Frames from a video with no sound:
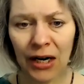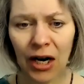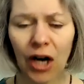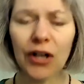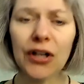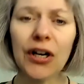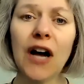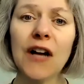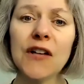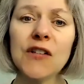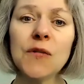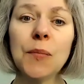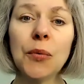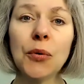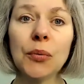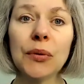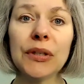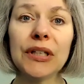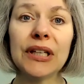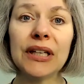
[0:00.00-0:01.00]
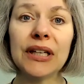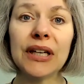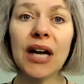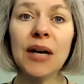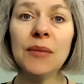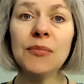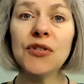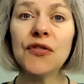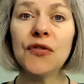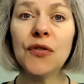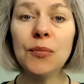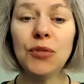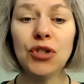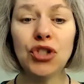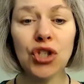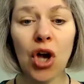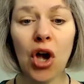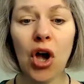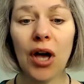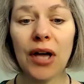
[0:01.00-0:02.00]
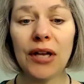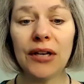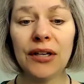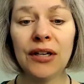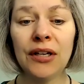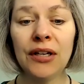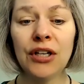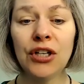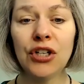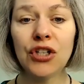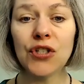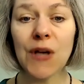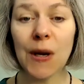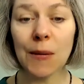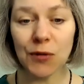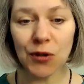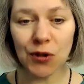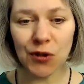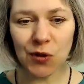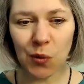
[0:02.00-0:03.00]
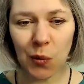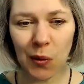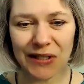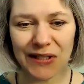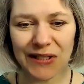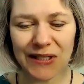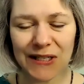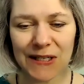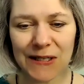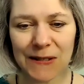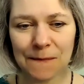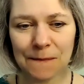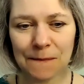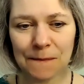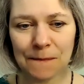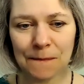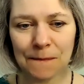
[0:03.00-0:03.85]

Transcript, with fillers: Our gospel reading comes from John chapter 20.